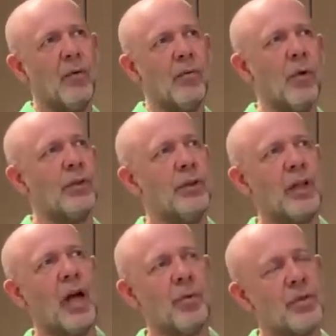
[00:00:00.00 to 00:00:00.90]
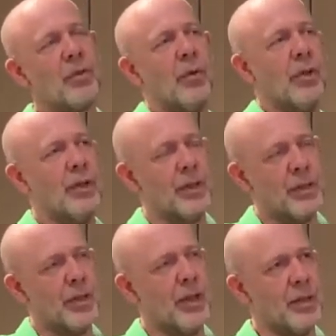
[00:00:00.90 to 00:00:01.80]
what type of story
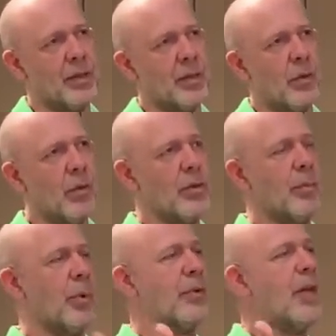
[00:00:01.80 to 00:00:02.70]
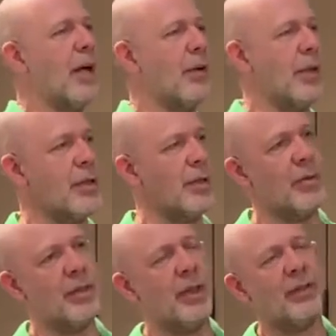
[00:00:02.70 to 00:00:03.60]
this is, who's the protagonist,
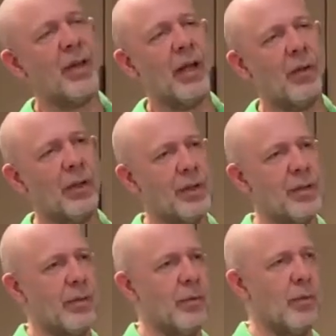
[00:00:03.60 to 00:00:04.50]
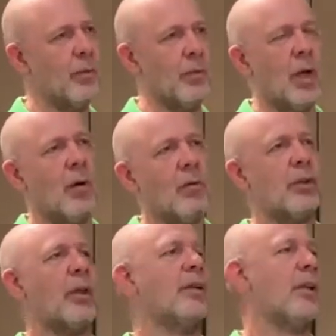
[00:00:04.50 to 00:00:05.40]
who's the antagonist,
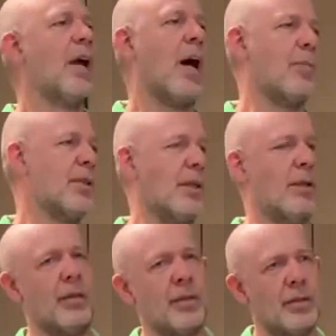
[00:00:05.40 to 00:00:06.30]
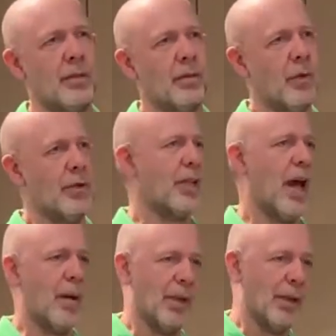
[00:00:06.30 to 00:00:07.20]
what are the obstacles, what's
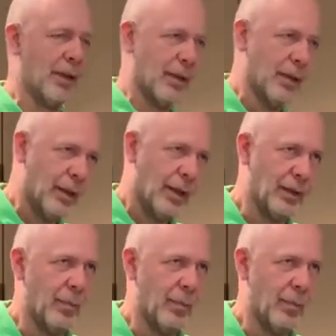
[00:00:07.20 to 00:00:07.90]
happening in the